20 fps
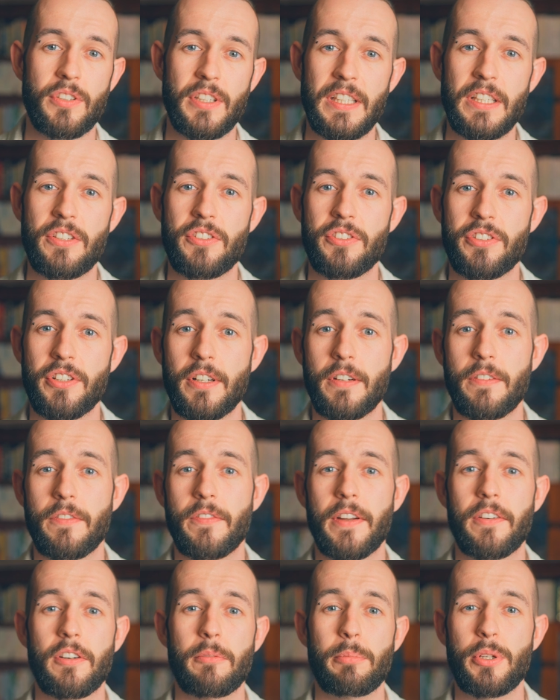teacher,
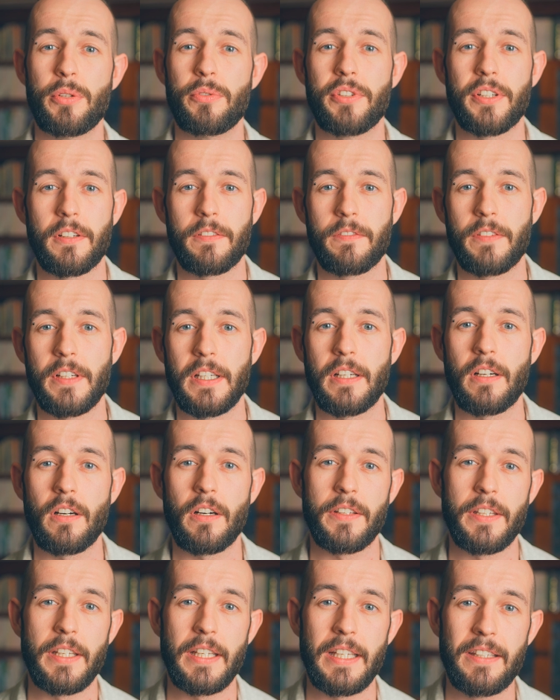therapeutic figure
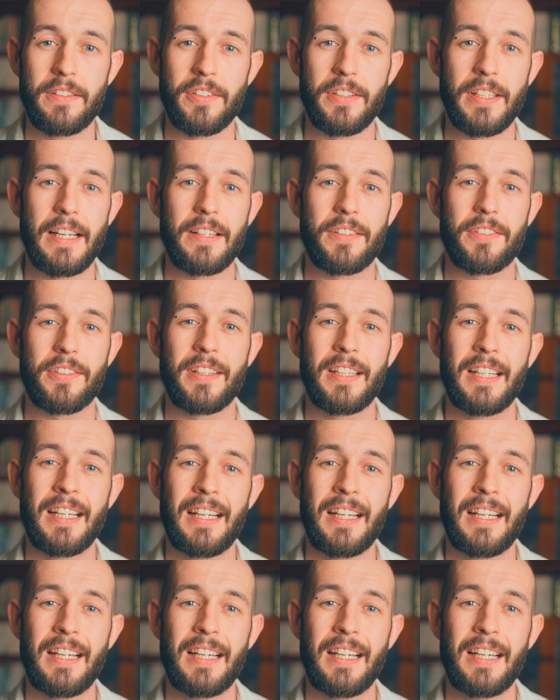on the internet.